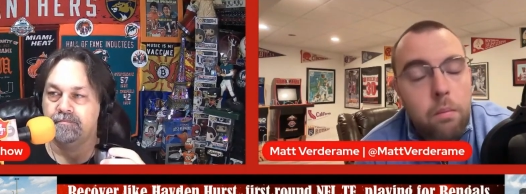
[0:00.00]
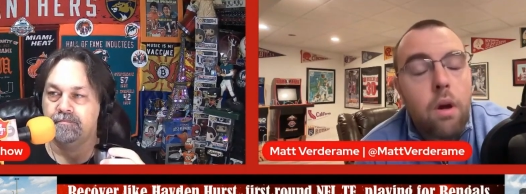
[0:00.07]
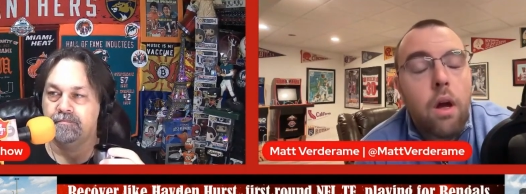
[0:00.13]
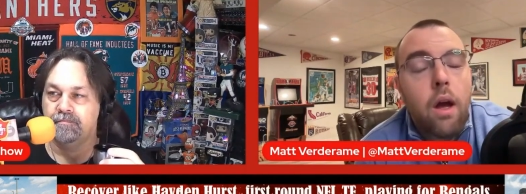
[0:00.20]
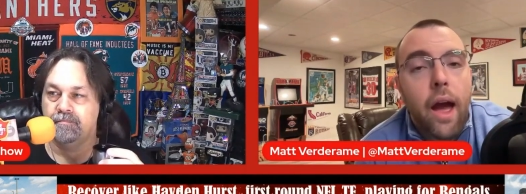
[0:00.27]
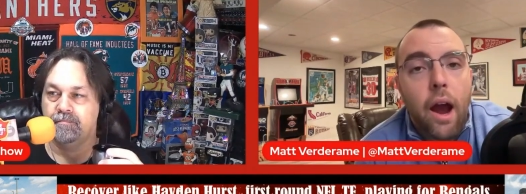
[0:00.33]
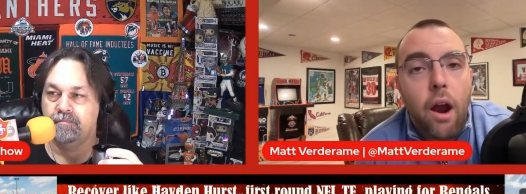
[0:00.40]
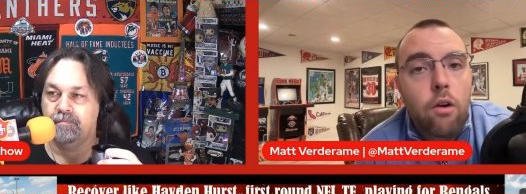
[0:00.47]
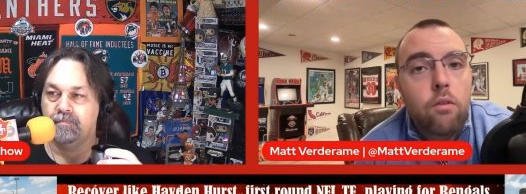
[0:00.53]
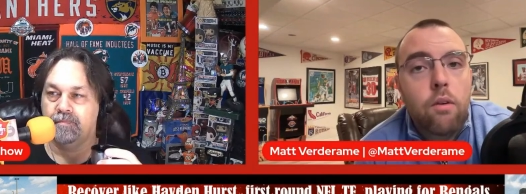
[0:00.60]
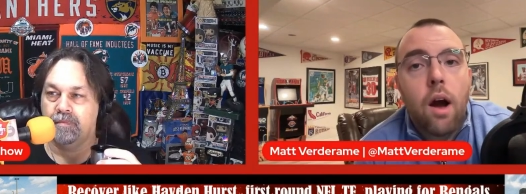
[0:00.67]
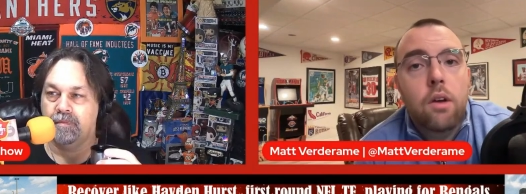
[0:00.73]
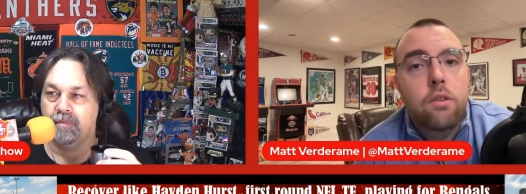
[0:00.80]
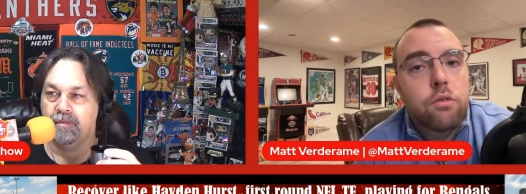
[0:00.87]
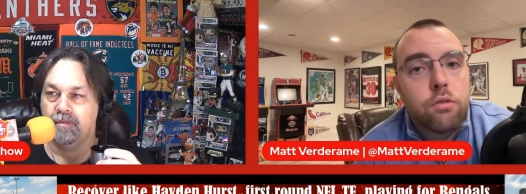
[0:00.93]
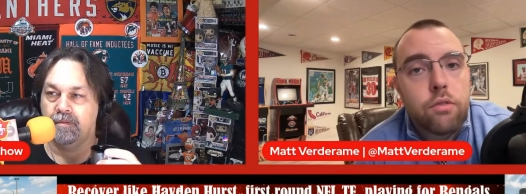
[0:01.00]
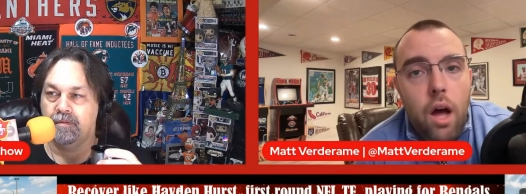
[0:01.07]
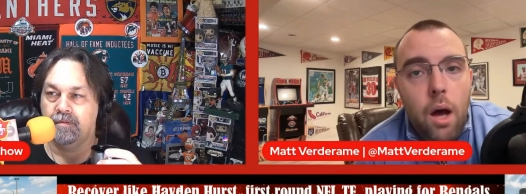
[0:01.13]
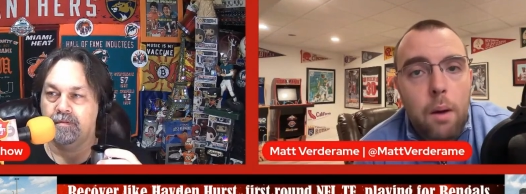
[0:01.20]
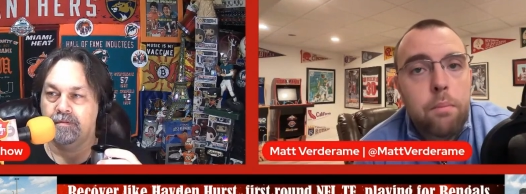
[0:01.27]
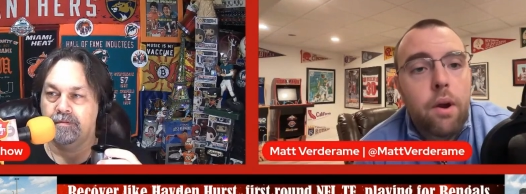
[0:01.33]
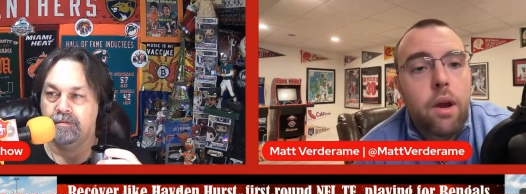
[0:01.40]
Speaker 1: Aaron Rodgers, Tom
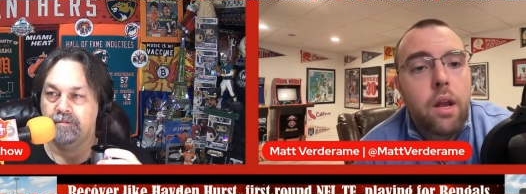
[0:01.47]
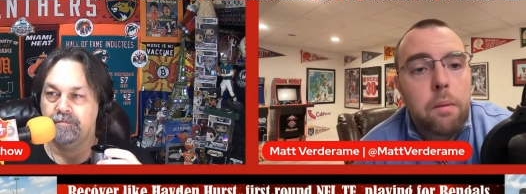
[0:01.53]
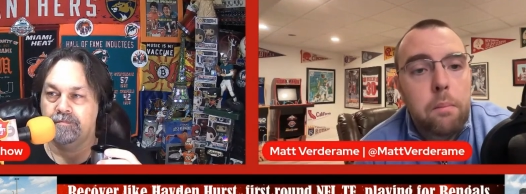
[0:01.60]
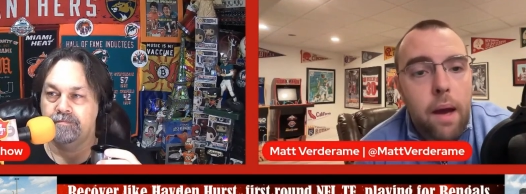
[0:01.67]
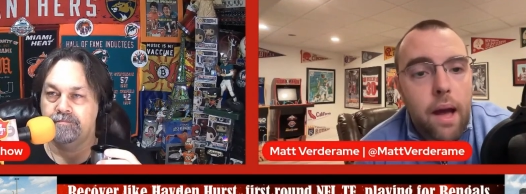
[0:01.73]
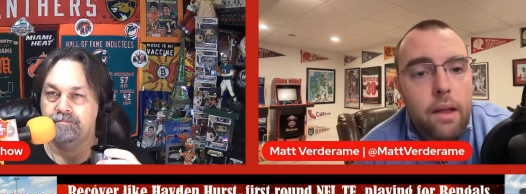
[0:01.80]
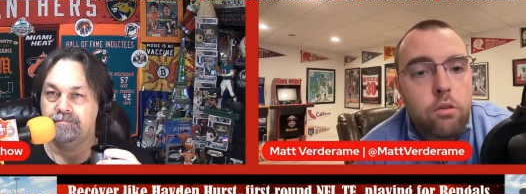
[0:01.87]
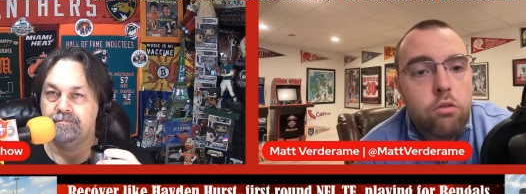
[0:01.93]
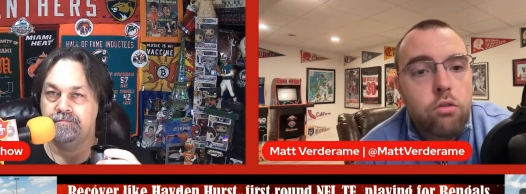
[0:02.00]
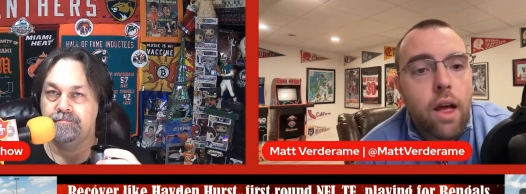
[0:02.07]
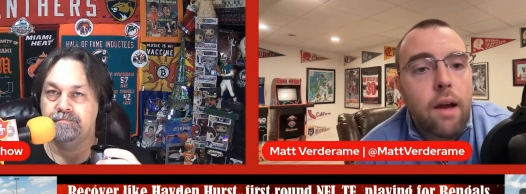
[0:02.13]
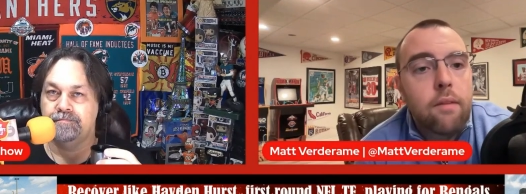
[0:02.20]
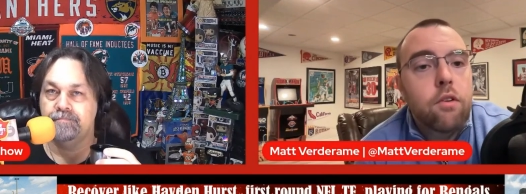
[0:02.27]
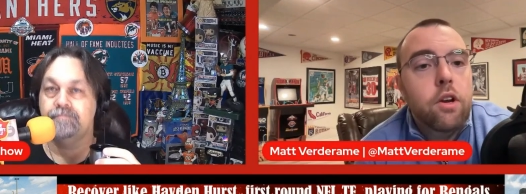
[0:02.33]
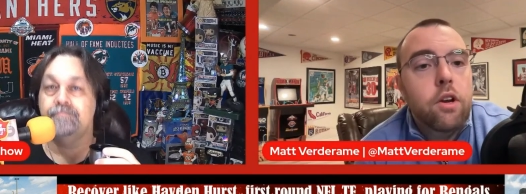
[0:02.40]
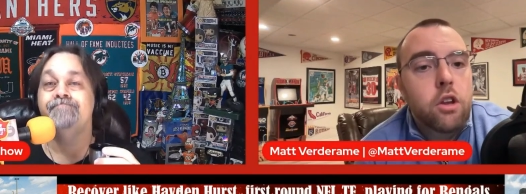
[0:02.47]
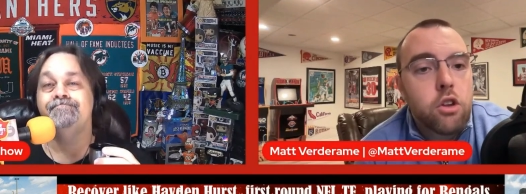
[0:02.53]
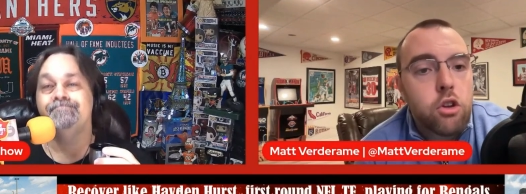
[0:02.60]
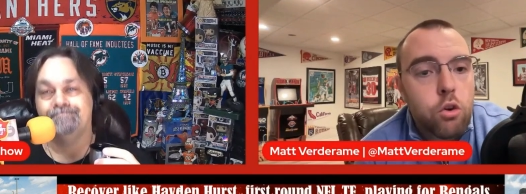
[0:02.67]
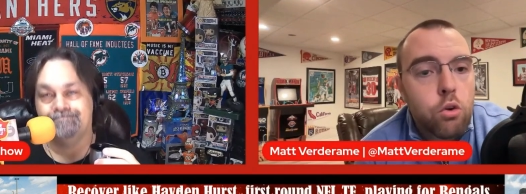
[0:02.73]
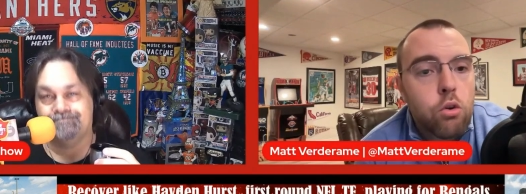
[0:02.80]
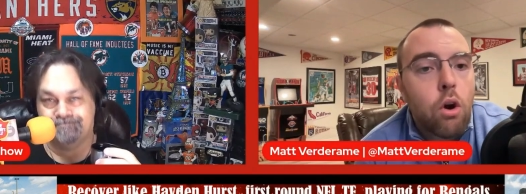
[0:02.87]
Brady, Matthew Stafford, like, can
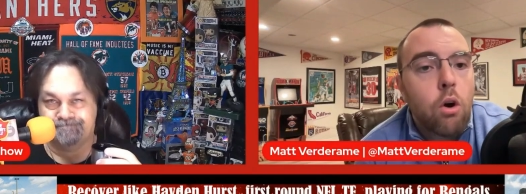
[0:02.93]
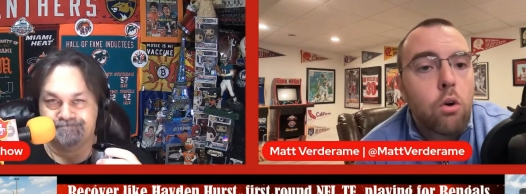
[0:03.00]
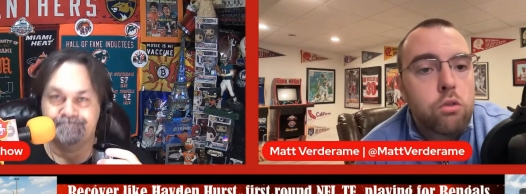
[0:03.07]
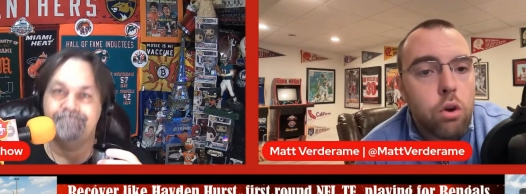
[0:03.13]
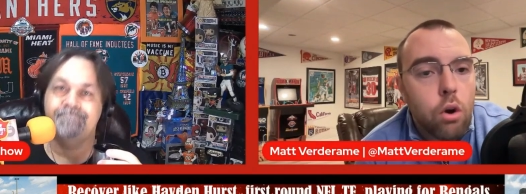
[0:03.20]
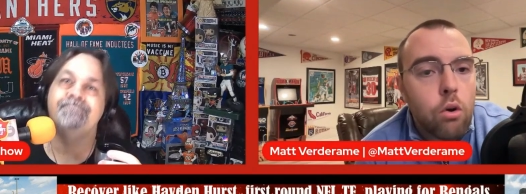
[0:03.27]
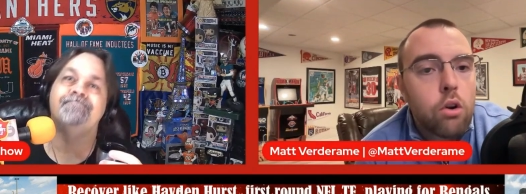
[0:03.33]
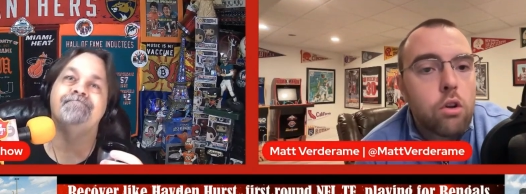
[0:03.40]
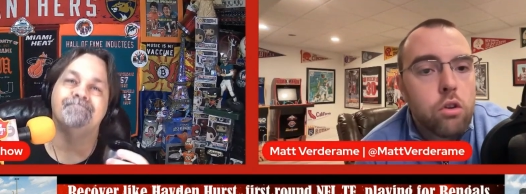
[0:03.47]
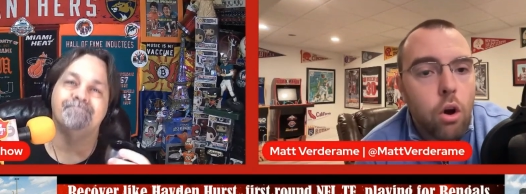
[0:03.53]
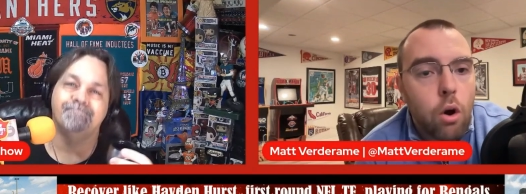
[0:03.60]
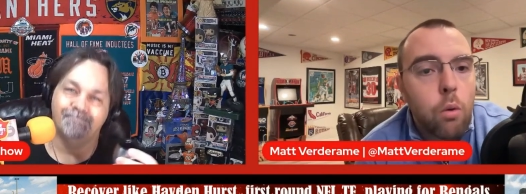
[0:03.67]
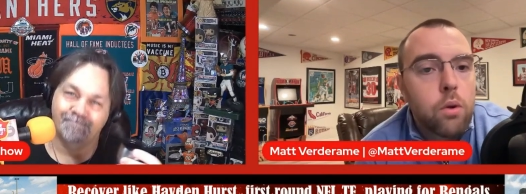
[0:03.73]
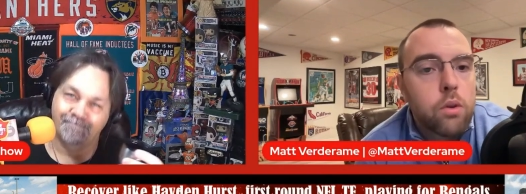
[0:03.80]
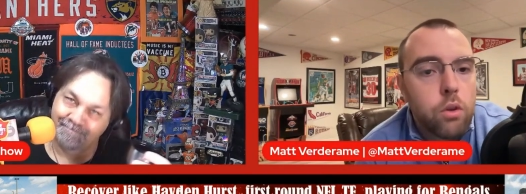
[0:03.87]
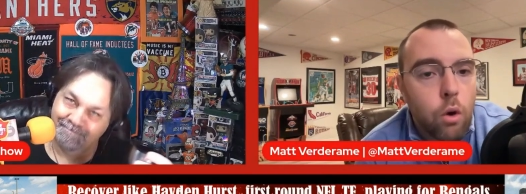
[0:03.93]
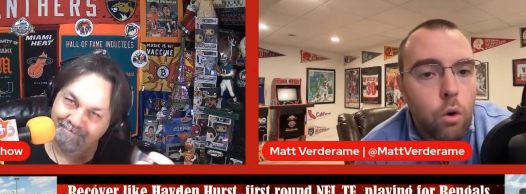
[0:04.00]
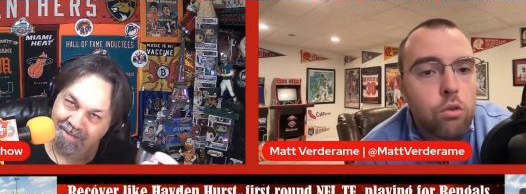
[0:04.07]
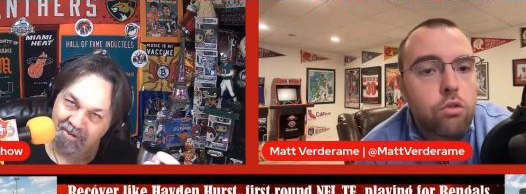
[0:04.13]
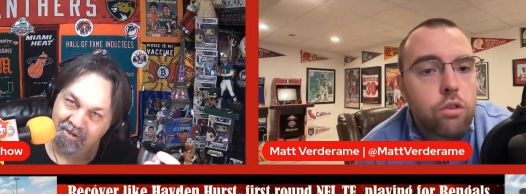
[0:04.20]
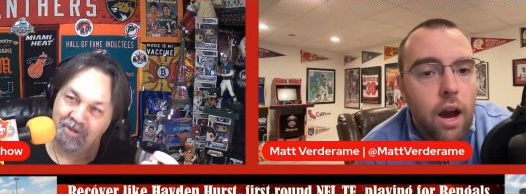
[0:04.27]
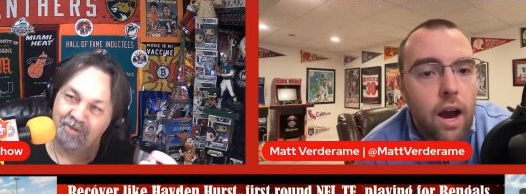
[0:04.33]
you go toe-to-toe with those
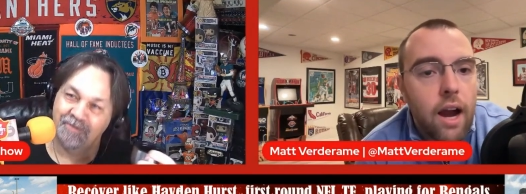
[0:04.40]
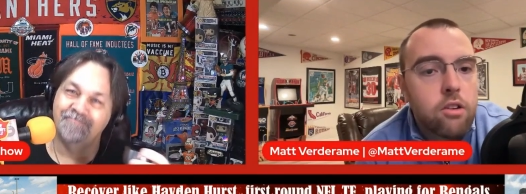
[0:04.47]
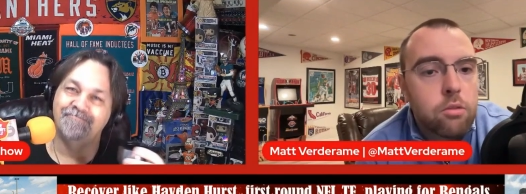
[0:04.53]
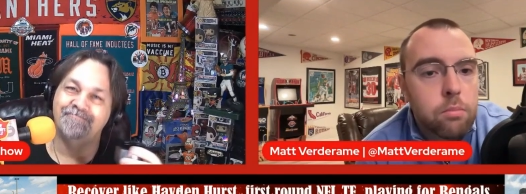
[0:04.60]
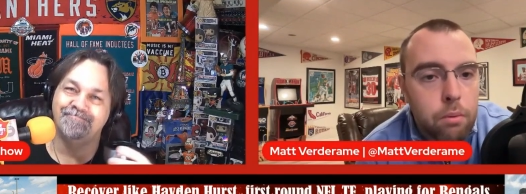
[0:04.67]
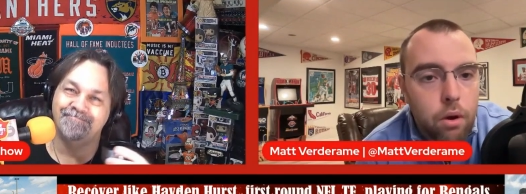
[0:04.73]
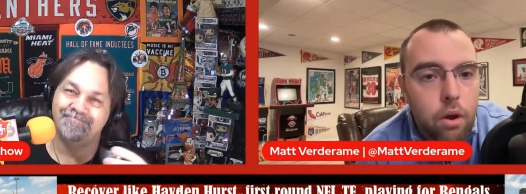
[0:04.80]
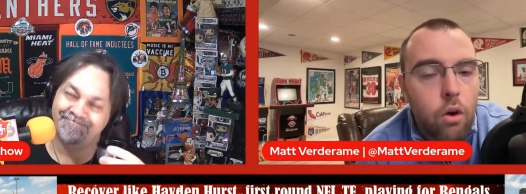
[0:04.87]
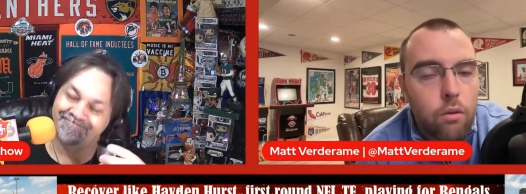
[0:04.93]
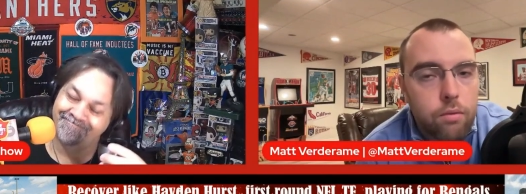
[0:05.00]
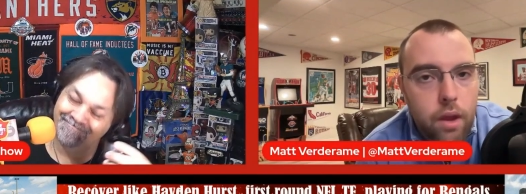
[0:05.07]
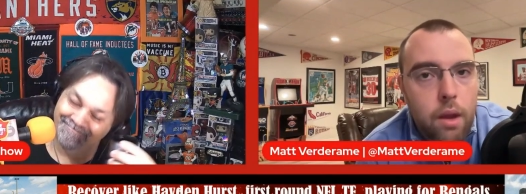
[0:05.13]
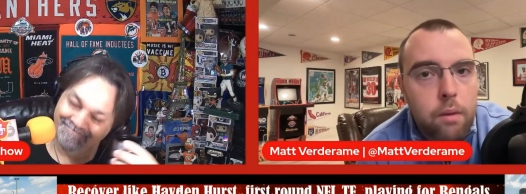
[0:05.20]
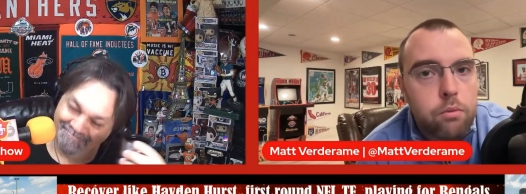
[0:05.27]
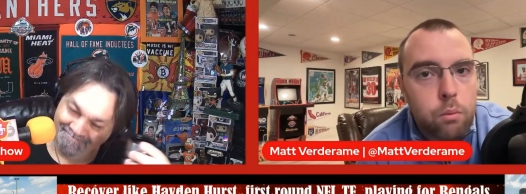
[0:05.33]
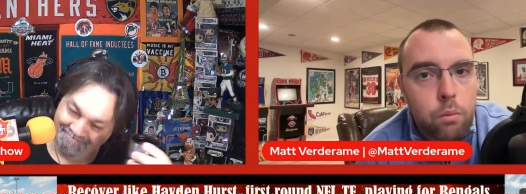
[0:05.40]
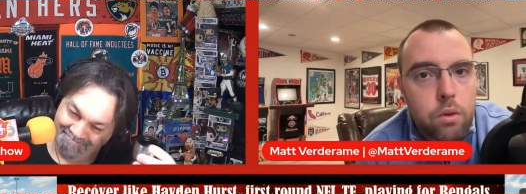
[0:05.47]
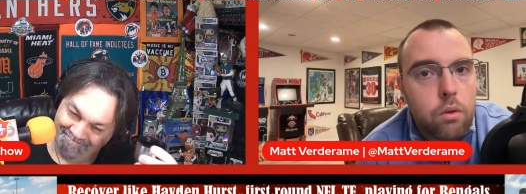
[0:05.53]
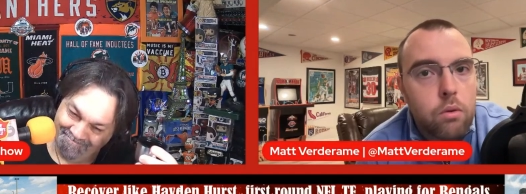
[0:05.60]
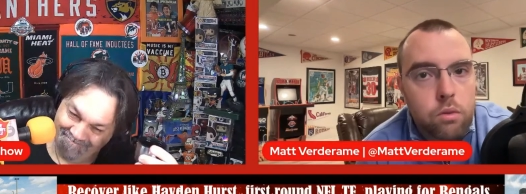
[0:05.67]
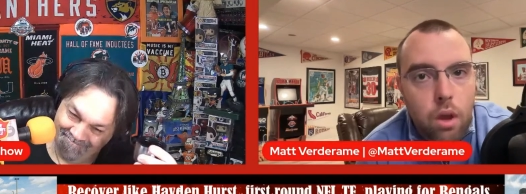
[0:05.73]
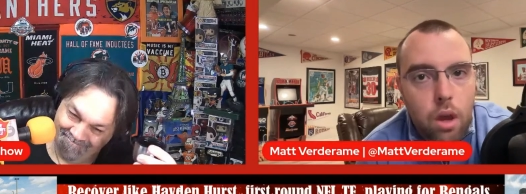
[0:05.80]
guys in playoff games and win those
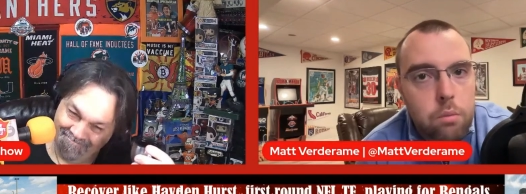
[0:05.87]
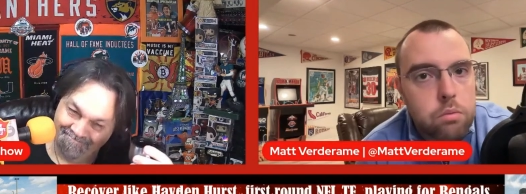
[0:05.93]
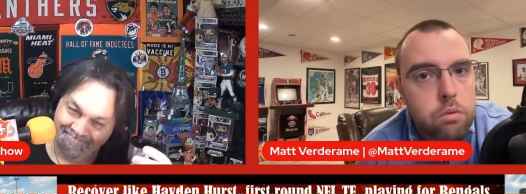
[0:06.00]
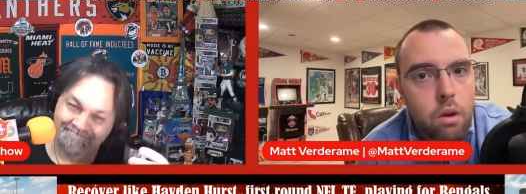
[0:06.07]
games?